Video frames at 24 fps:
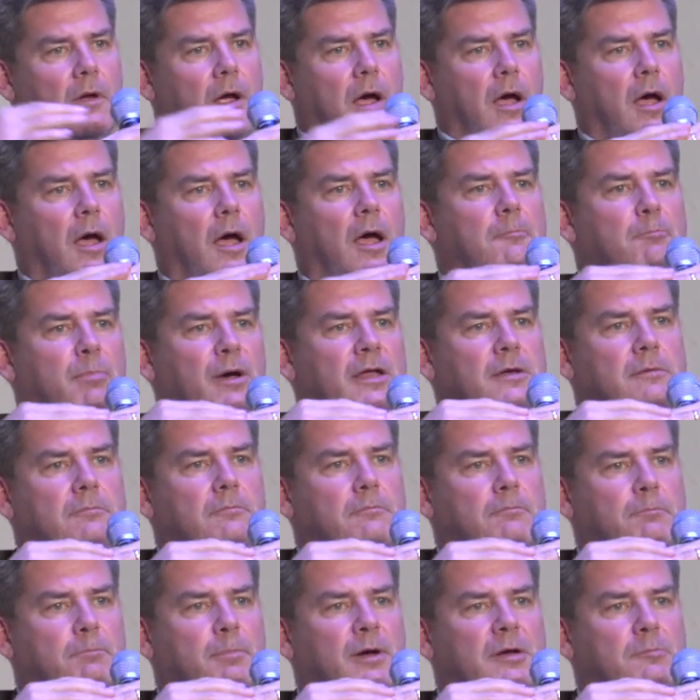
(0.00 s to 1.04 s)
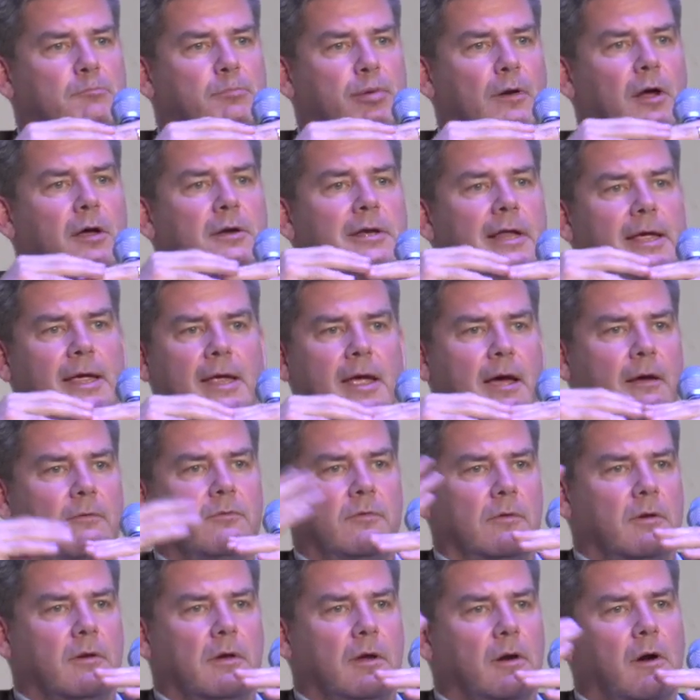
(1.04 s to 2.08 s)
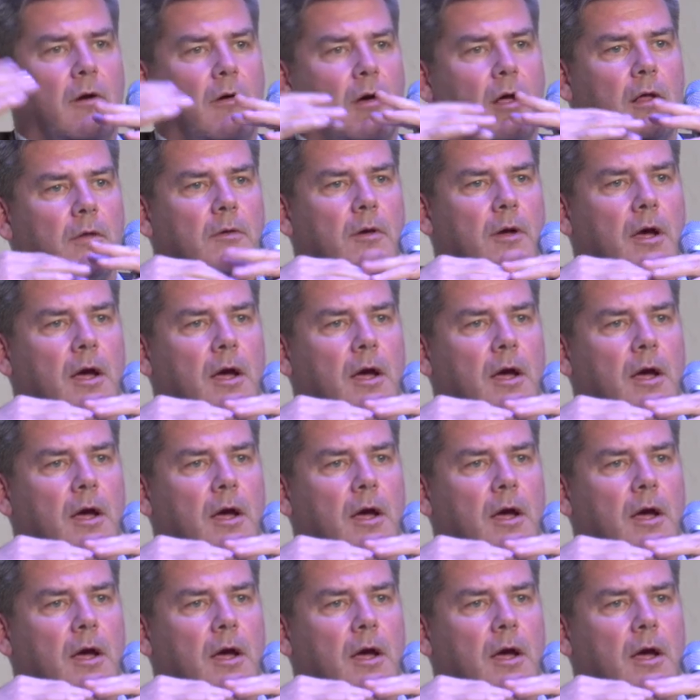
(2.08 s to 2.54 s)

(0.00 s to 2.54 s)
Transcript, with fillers: uh, but, but broadly. Uh, you know,